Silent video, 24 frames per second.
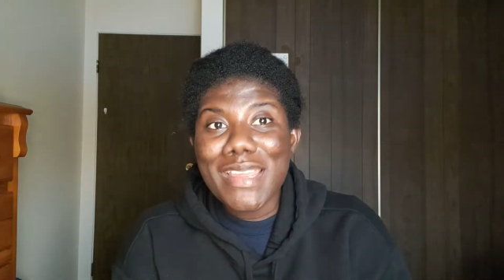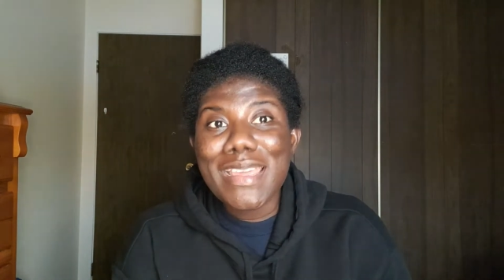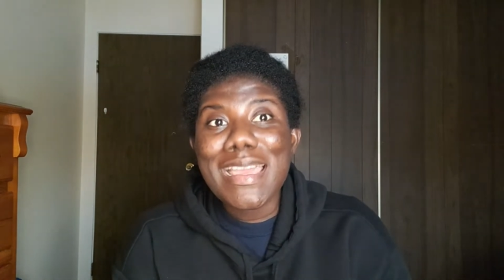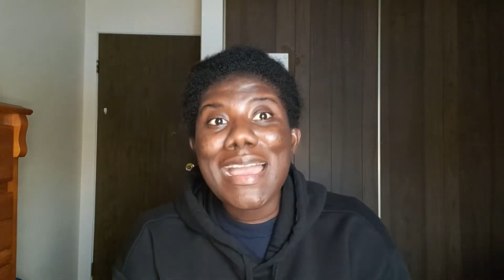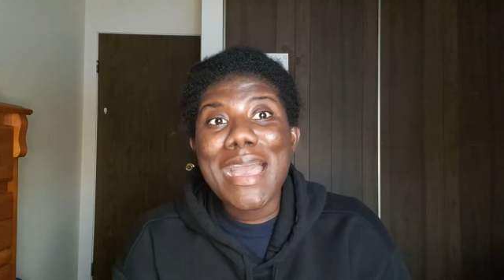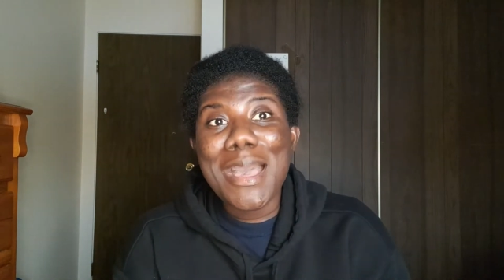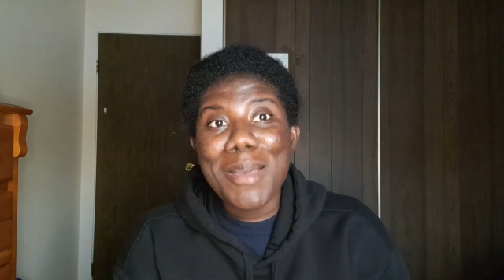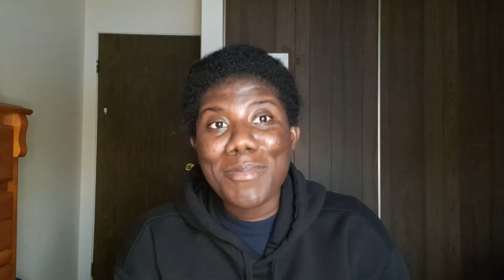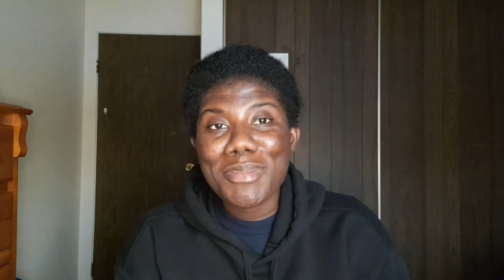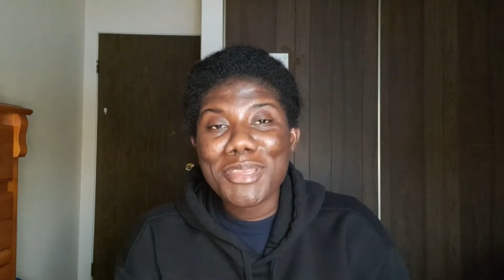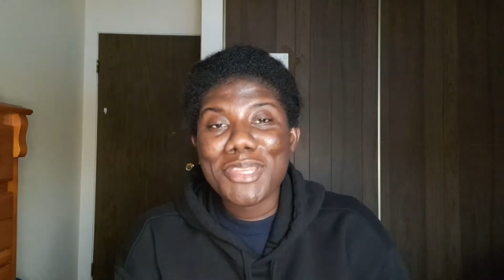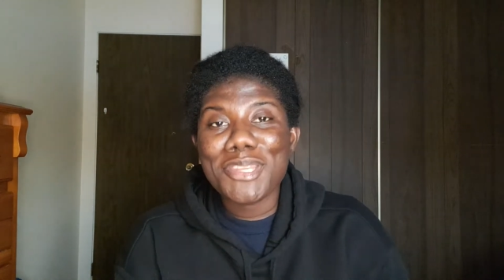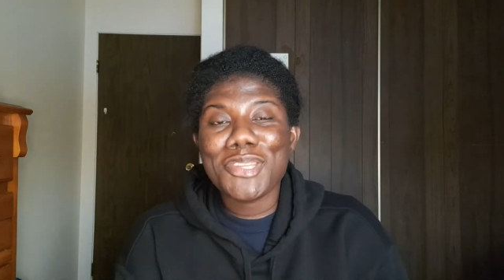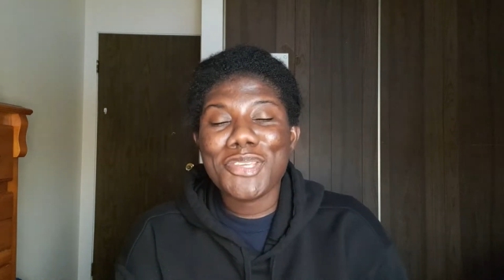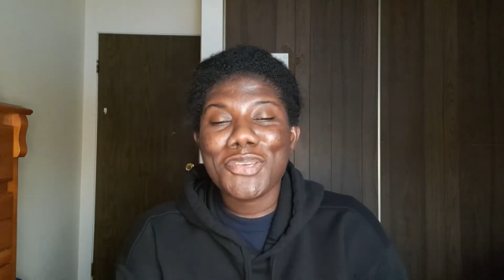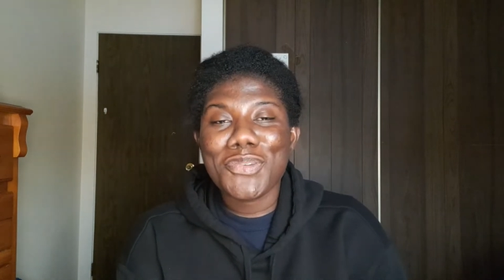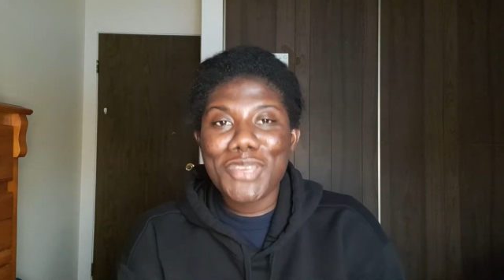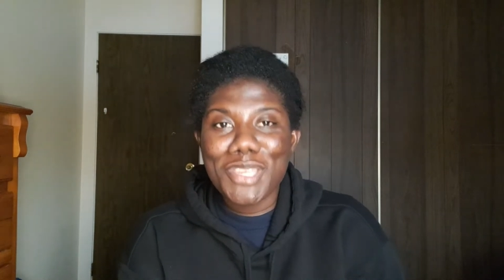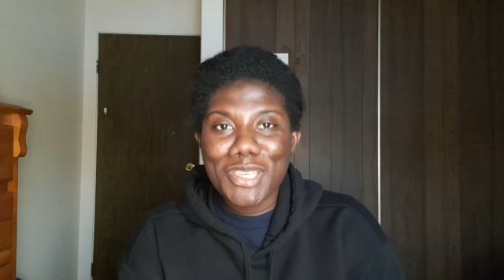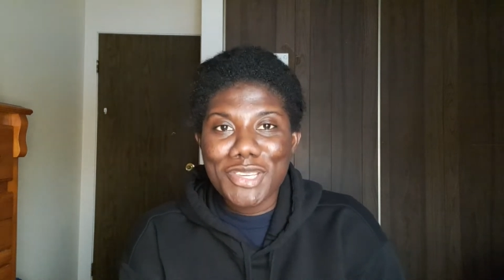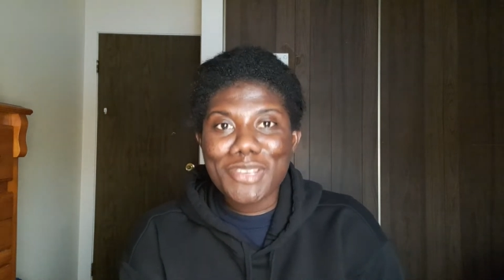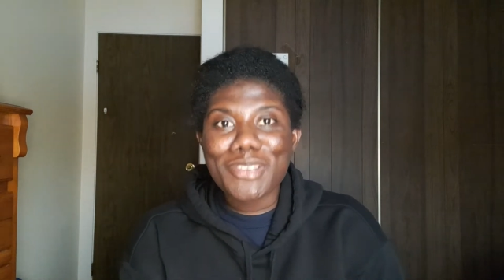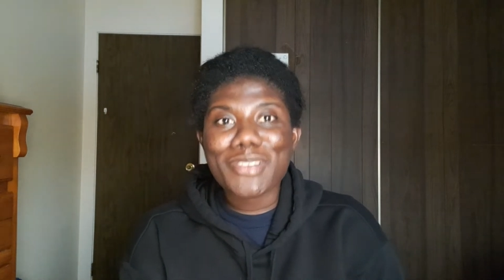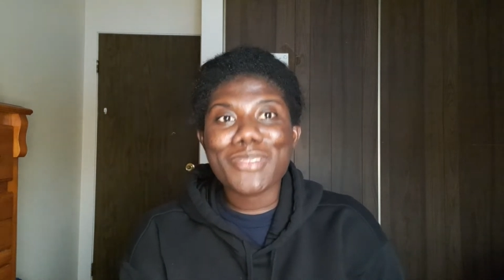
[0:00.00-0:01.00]
Happy New
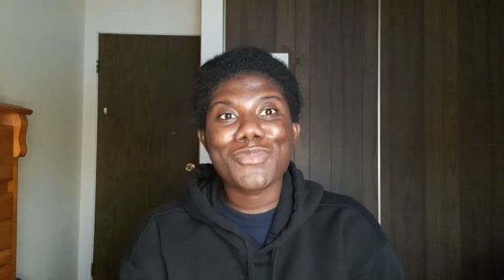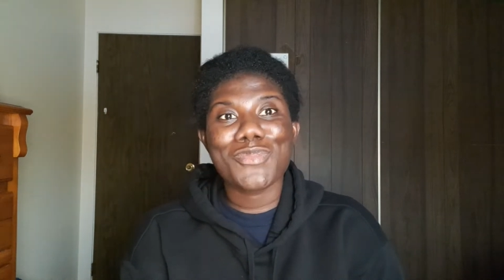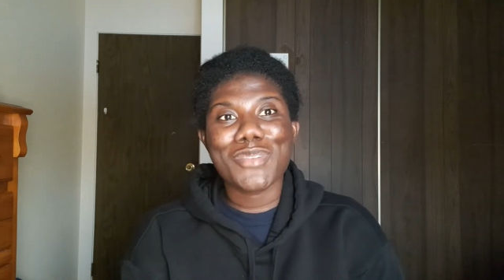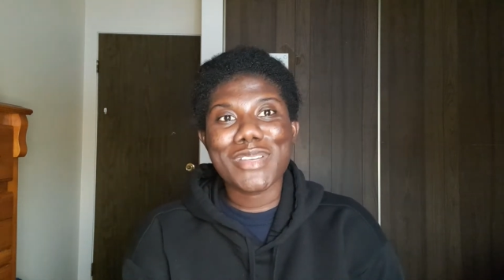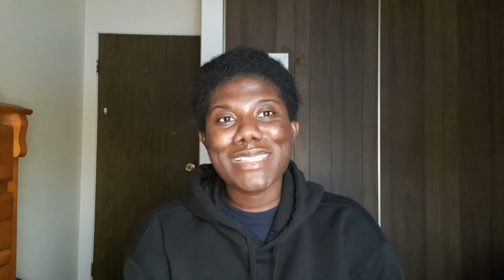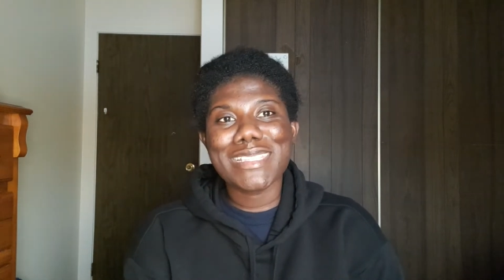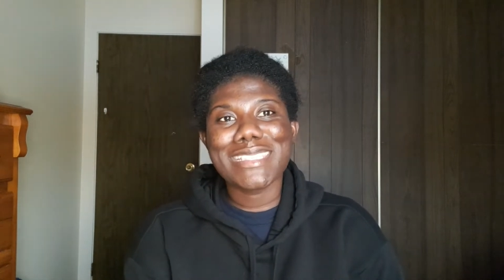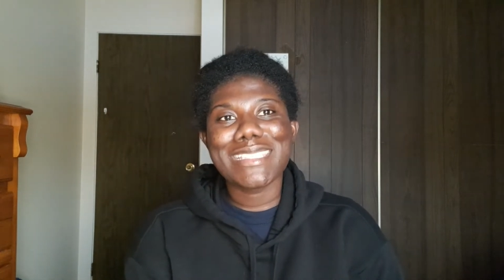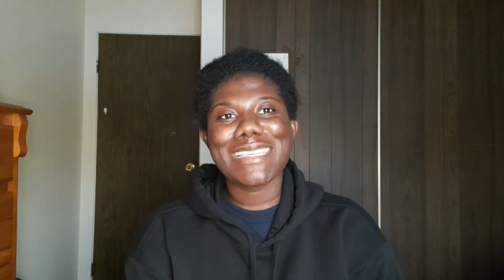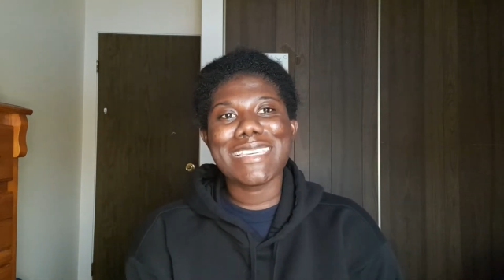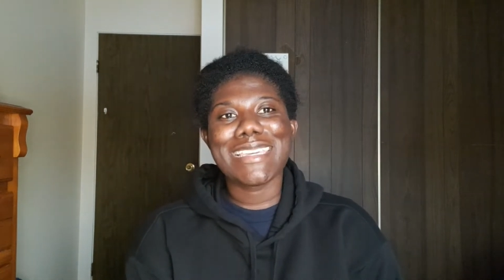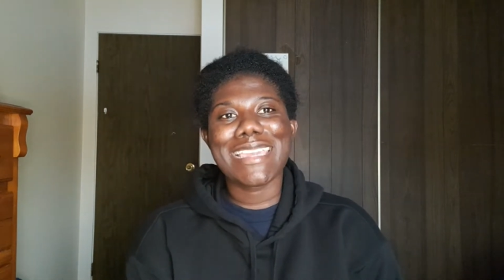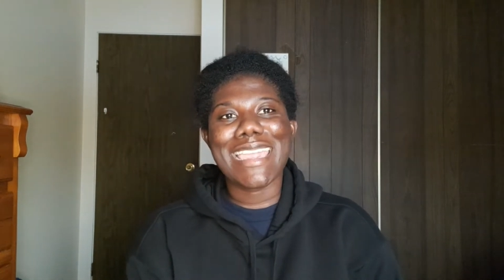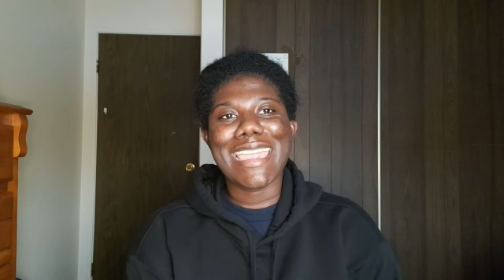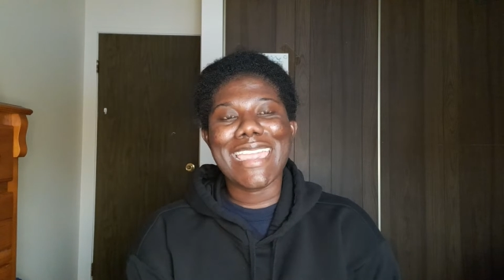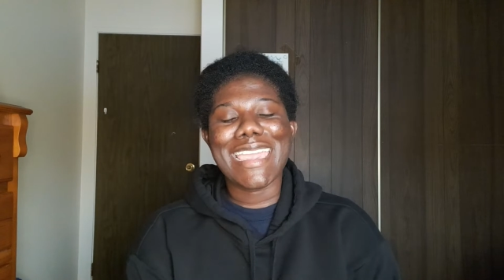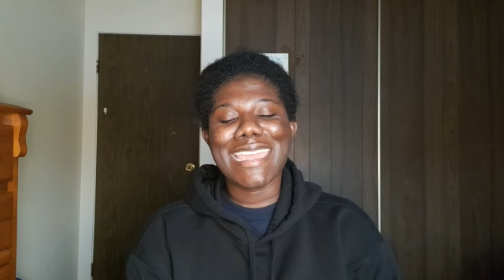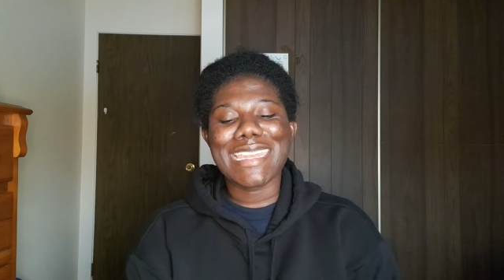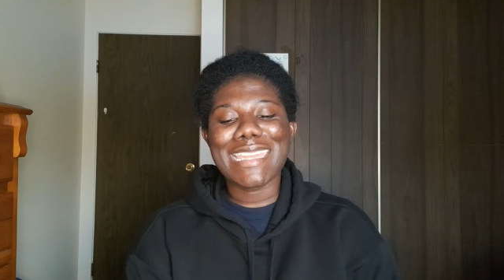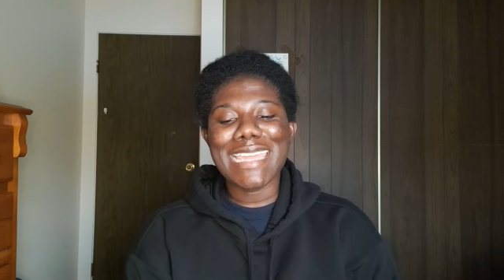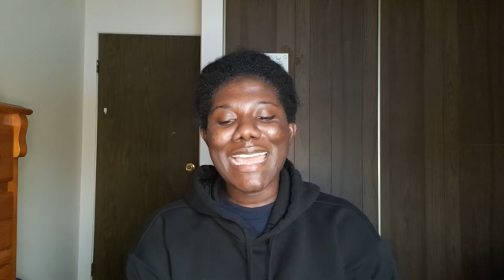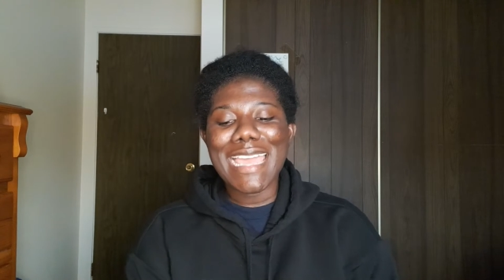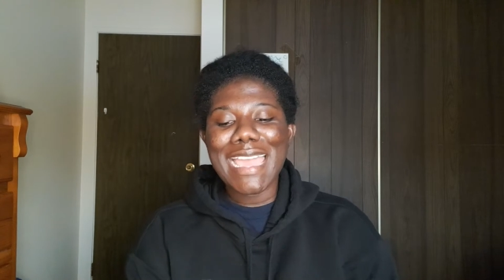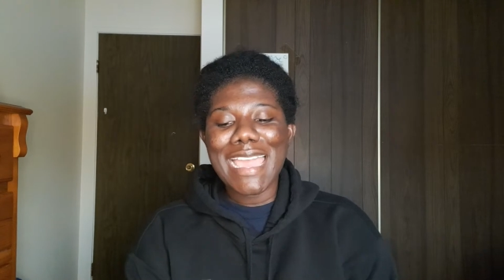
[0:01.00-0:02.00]
Year once
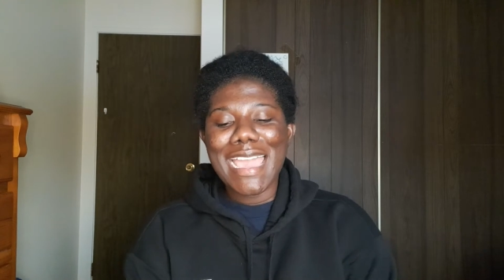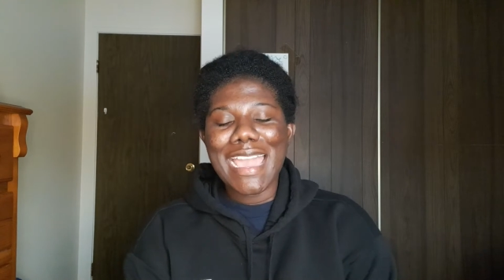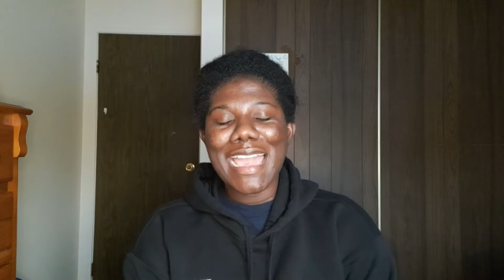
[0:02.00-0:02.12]
again.